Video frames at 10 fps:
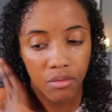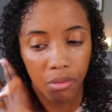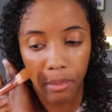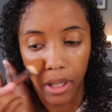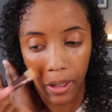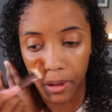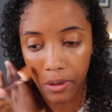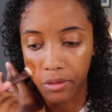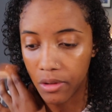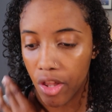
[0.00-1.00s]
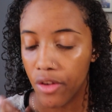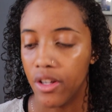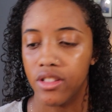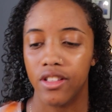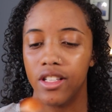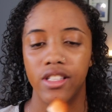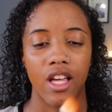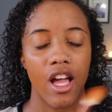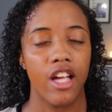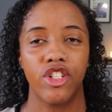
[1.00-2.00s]
bother with the rest of this.
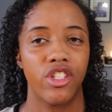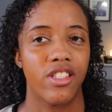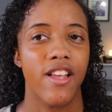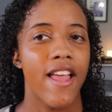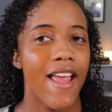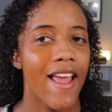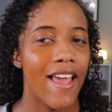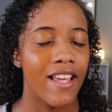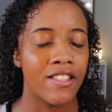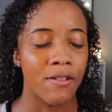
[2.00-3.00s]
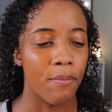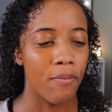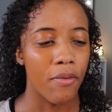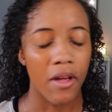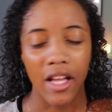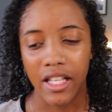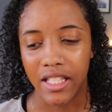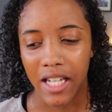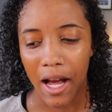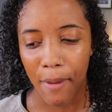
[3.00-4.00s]
I just,
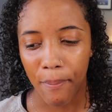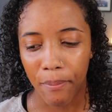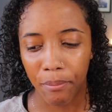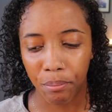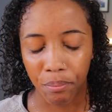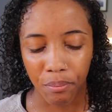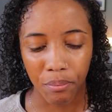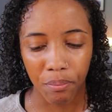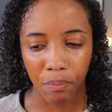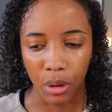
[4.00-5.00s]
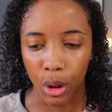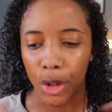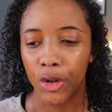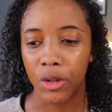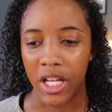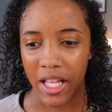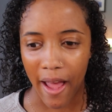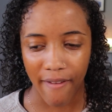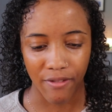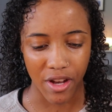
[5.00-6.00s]
it's not blurring
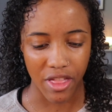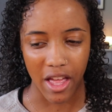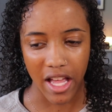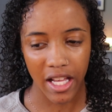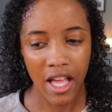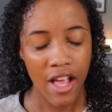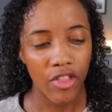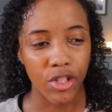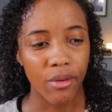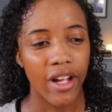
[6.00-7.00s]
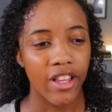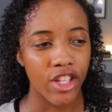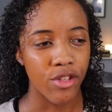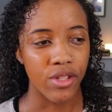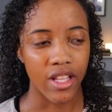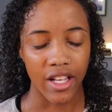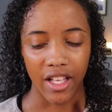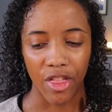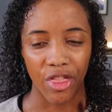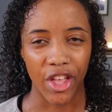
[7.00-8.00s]
everything. That's why I like using like
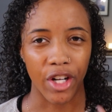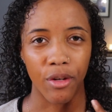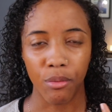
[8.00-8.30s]
a thicker,